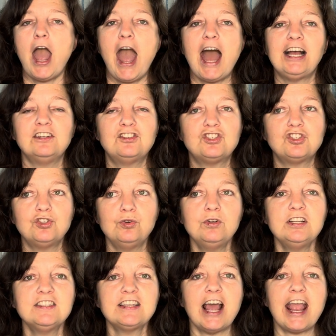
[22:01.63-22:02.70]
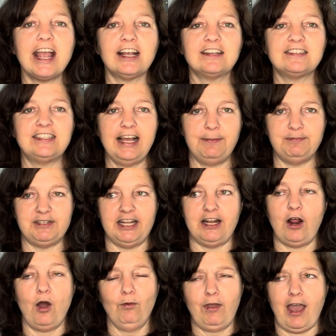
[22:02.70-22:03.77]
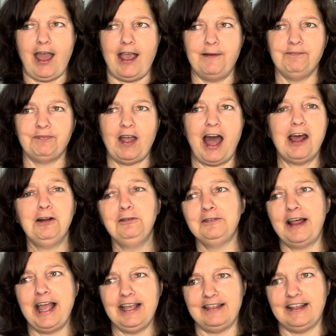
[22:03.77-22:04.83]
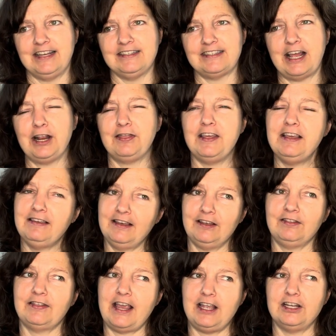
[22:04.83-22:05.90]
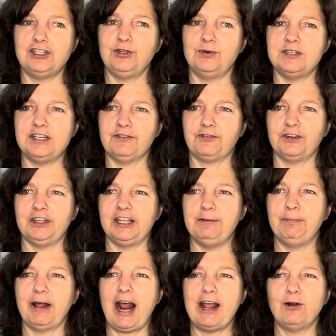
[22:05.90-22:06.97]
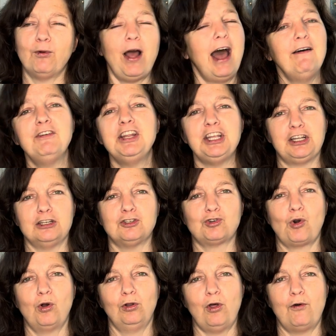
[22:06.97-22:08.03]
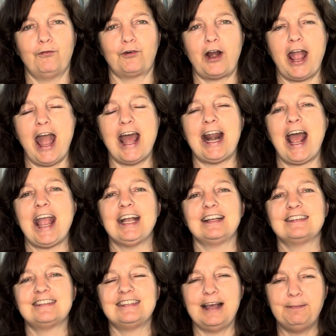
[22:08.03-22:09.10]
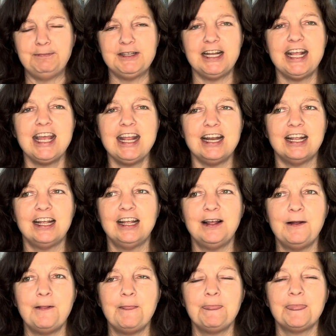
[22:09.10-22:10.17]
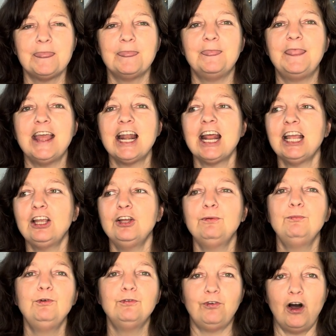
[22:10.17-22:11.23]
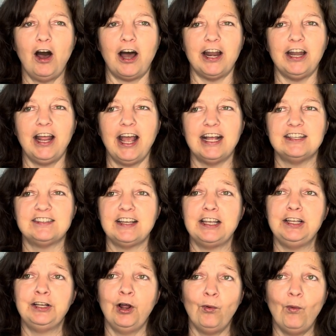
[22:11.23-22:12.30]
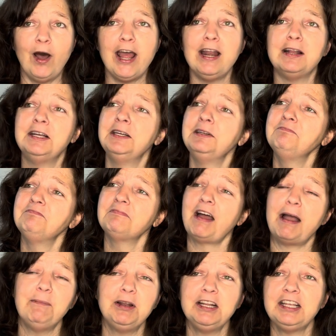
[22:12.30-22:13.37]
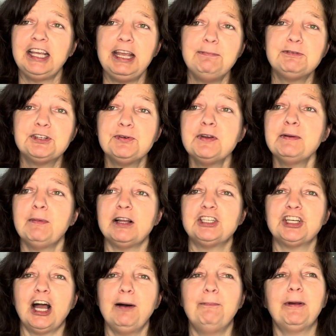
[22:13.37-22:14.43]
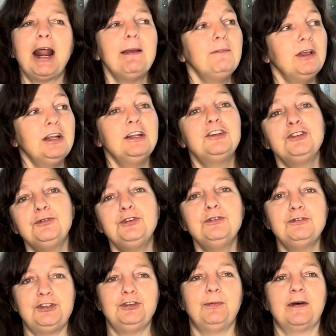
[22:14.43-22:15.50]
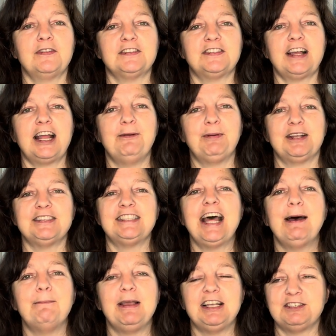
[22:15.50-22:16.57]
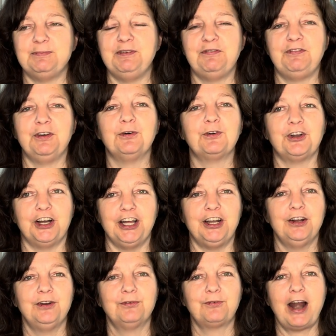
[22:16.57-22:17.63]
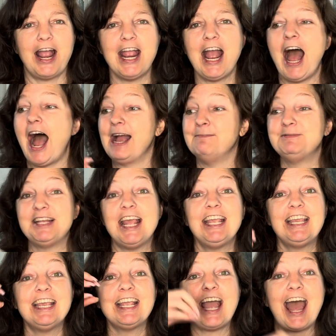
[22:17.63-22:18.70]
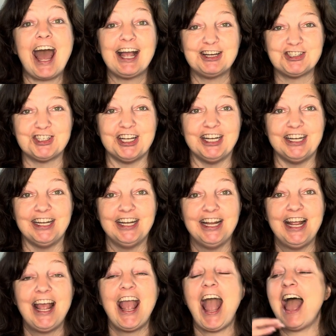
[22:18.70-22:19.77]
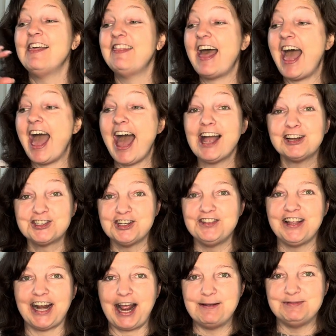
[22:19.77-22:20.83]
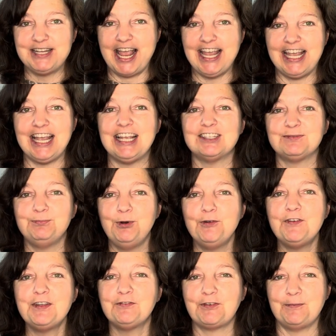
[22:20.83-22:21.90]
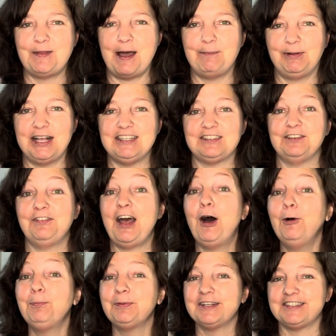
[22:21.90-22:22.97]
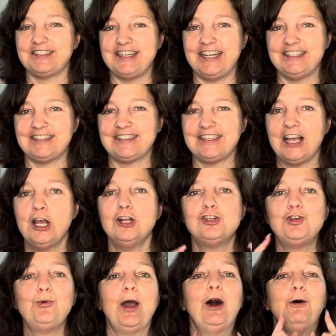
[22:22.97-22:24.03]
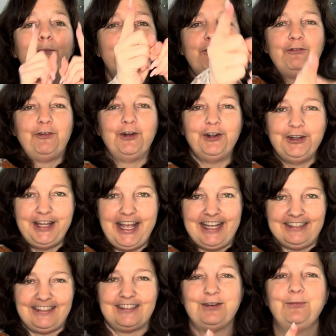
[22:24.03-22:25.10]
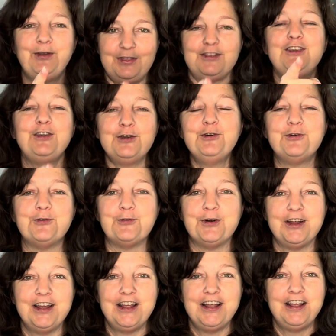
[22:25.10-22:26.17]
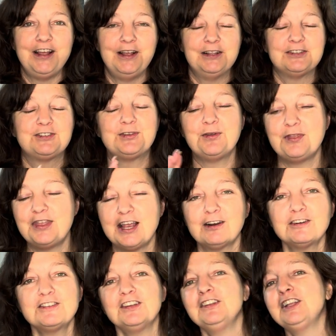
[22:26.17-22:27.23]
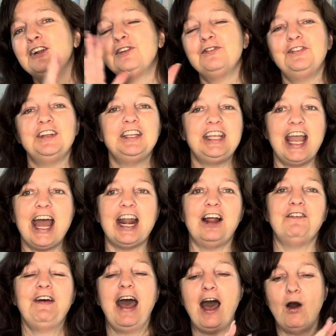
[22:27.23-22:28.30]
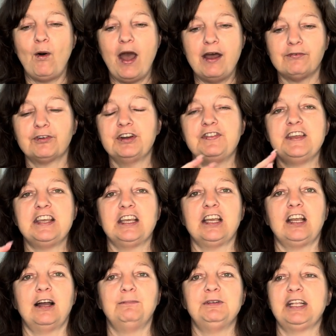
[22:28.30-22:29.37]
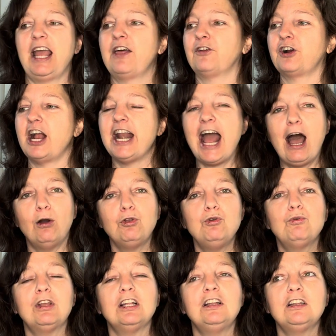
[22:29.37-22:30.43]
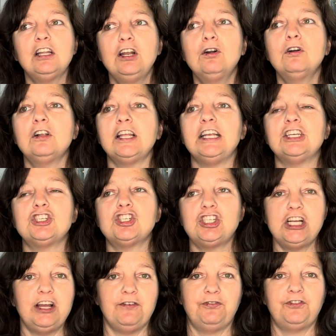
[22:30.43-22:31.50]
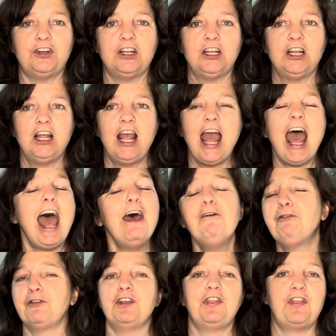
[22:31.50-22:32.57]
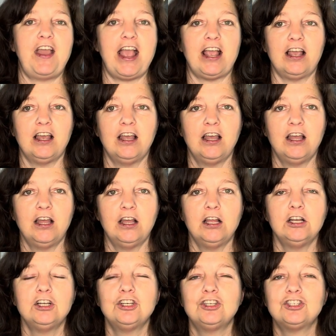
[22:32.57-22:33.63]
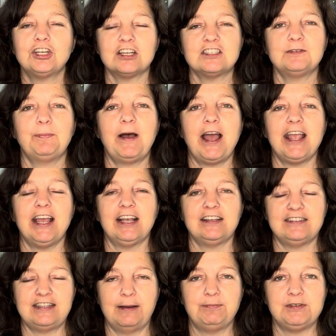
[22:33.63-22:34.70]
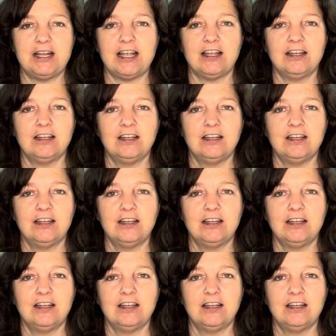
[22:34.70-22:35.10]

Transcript: As soon as I accepted, okay, I don't like this. I think they could do it differently, but I don't have any control over it. And I accepted it. Then I could move on and say, you know what? I'm going to keep doing my job, but I'm going to do YouTube on the side because that makes me feel good, right? I'm taking action. And the action that I'm taking is moving from that place of helplessness to helpfulness with you. So there's a little vignette of how everything can come together and how you can literally shift everything just by accepting